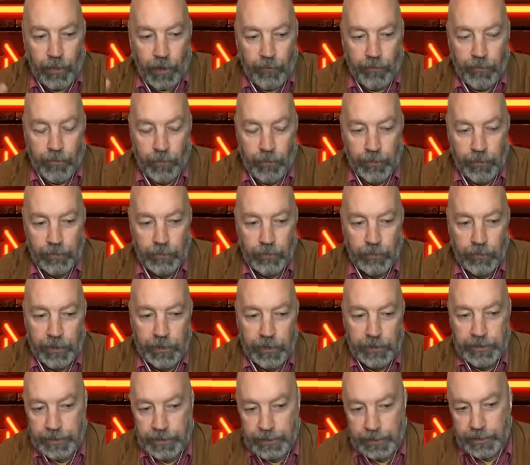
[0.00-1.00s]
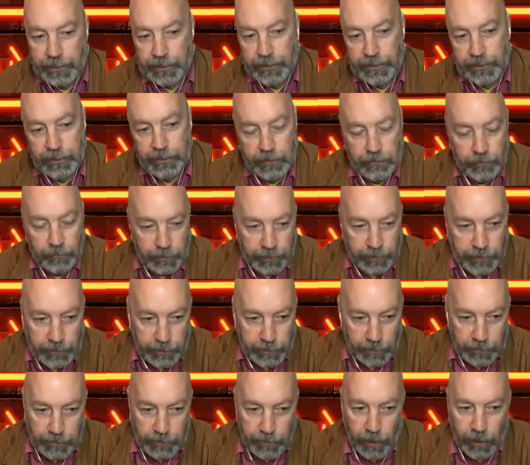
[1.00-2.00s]
of course, one of the keys when you
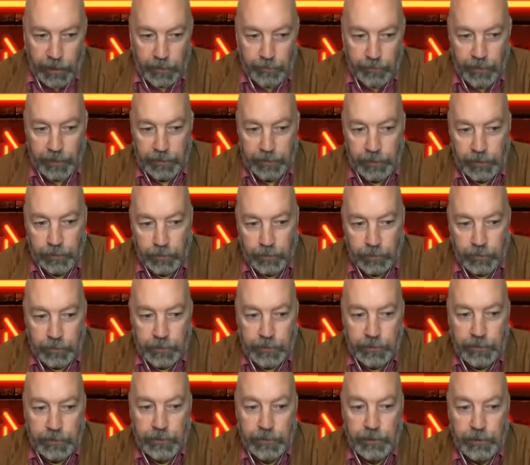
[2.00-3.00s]
start talking about storage,